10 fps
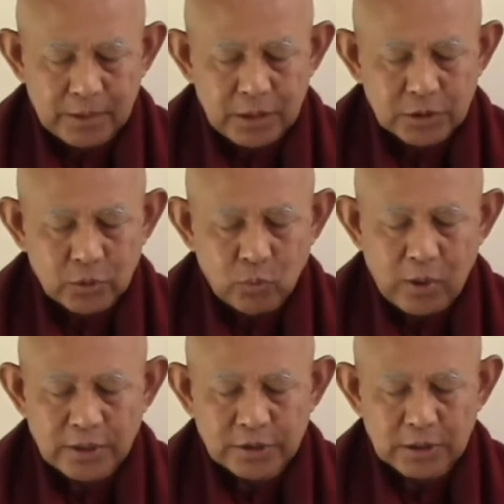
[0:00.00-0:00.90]
So
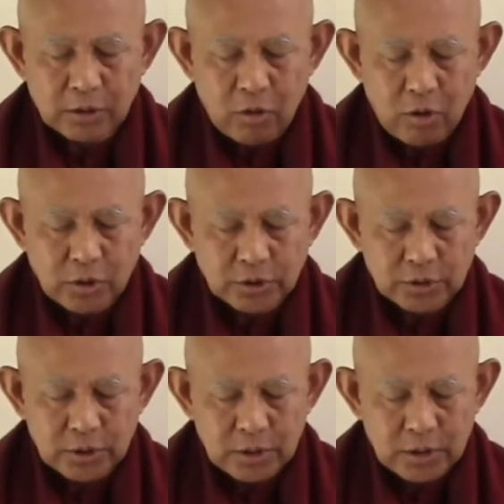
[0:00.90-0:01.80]
what is the cause?
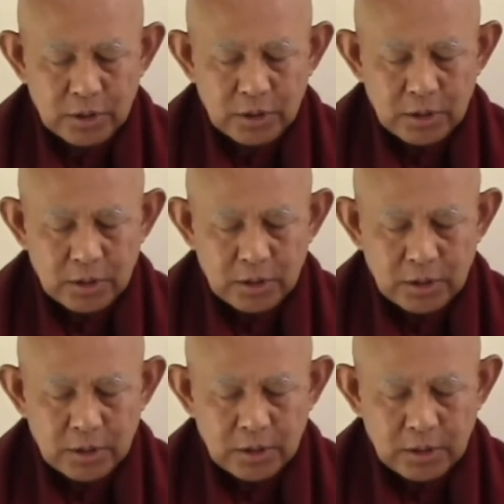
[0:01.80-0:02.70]

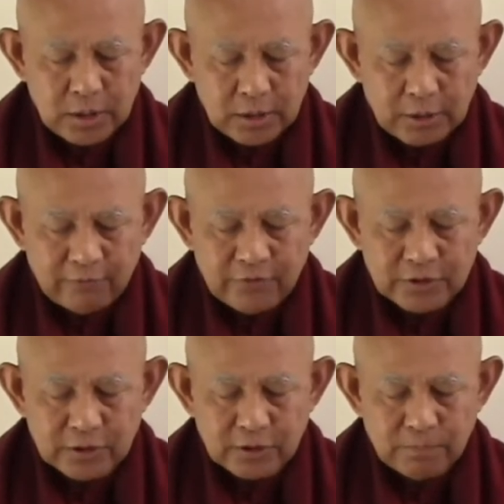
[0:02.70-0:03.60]
The
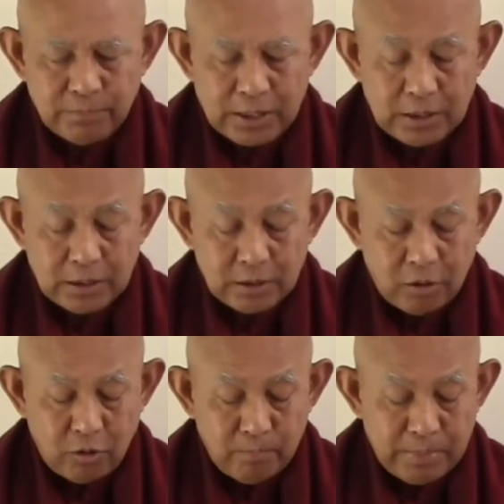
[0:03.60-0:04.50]
physical pain
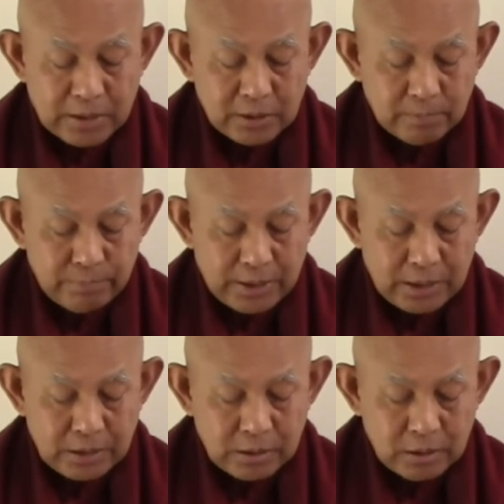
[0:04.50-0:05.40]
or mental
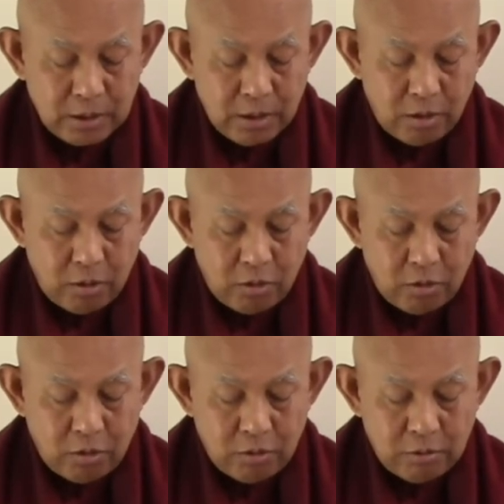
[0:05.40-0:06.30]
pain,
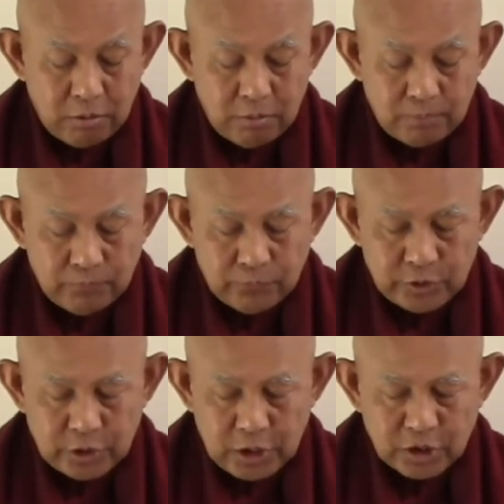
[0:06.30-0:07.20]
or
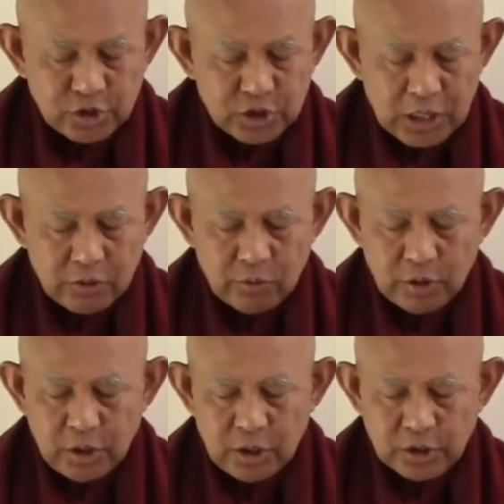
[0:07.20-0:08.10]
in general
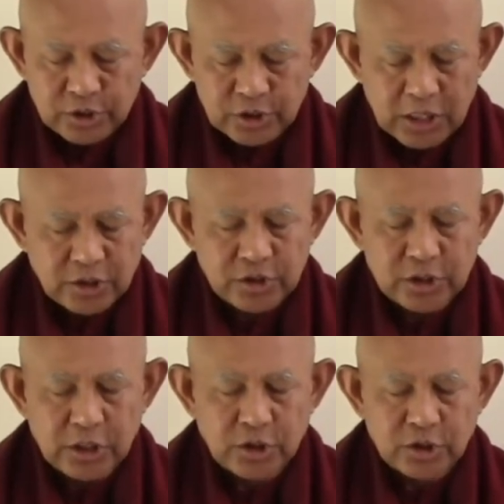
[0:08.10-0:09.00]

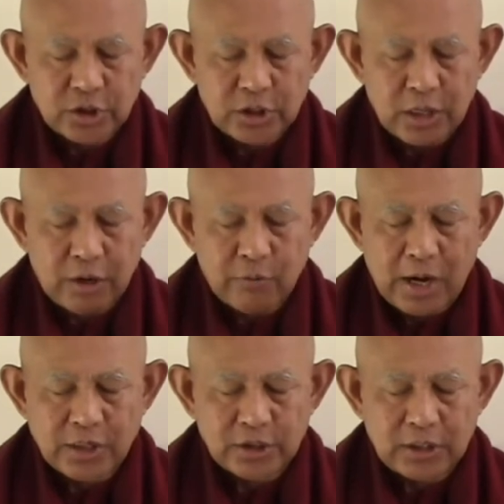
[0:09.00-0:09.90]
sensation
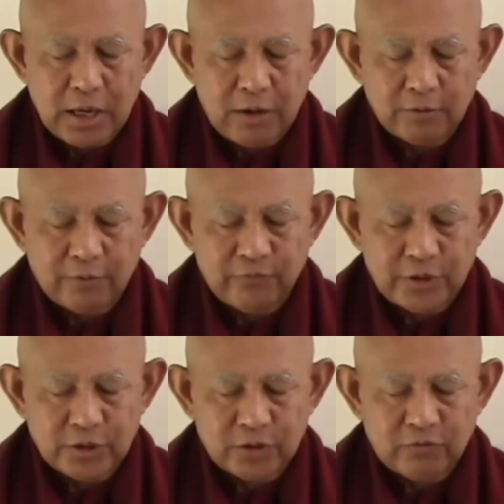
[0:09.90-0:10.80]
arising out of
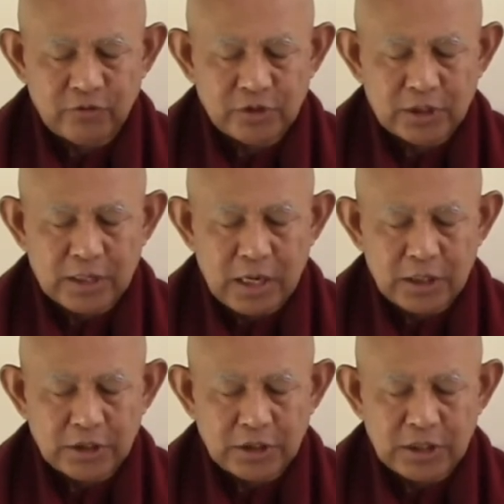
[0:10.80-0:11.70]
this
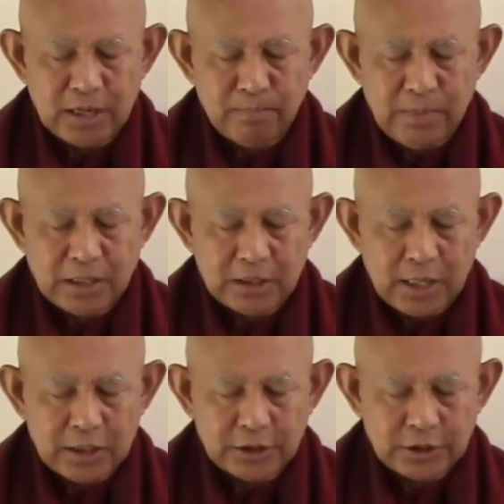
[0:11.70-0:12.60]
physicality and
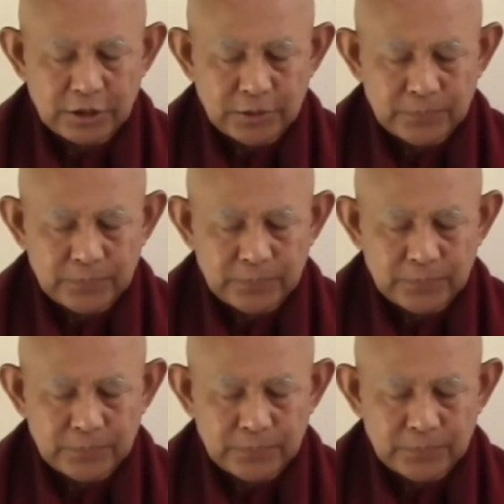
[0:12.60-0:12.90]
mentality.